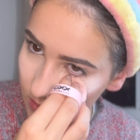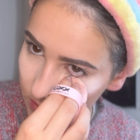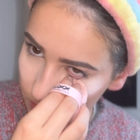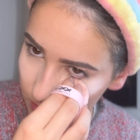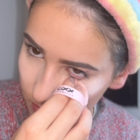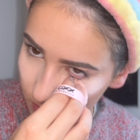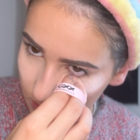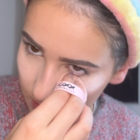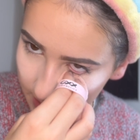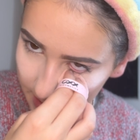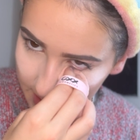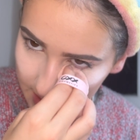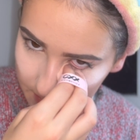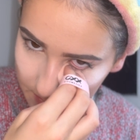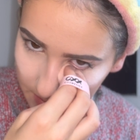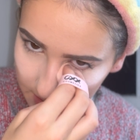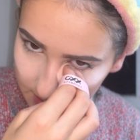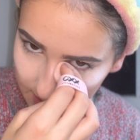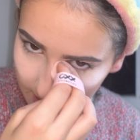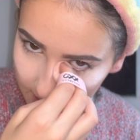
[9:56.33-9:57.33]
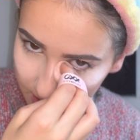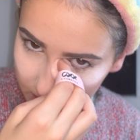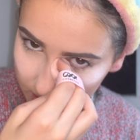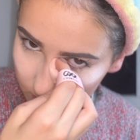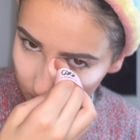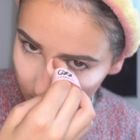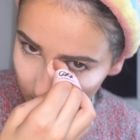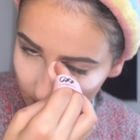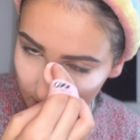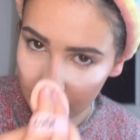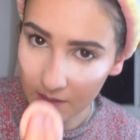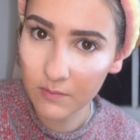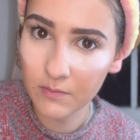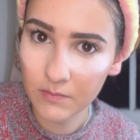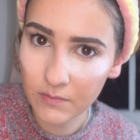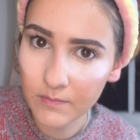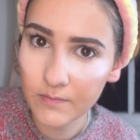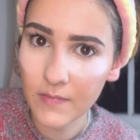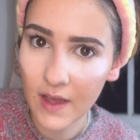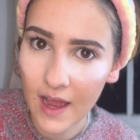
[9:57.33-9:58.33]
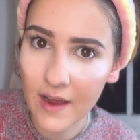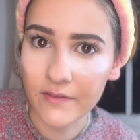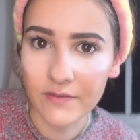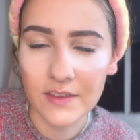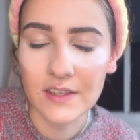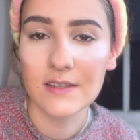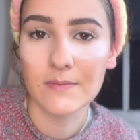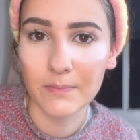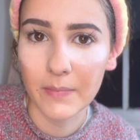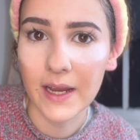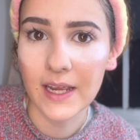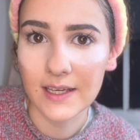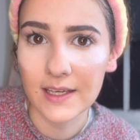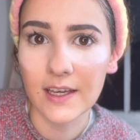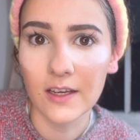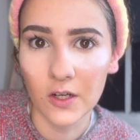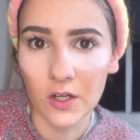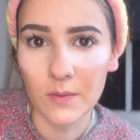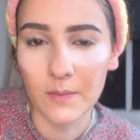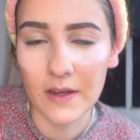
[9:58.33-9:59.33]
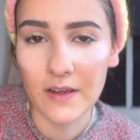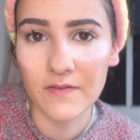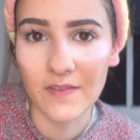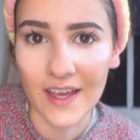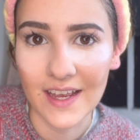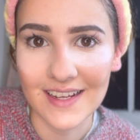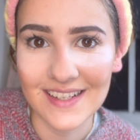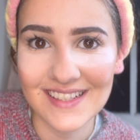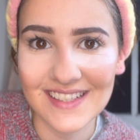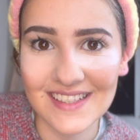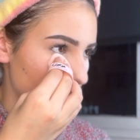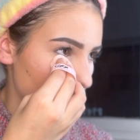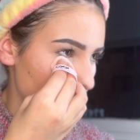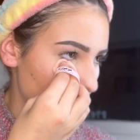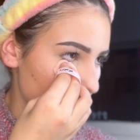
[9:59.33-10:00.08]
2 layers because I actually want to like have this baking on my face.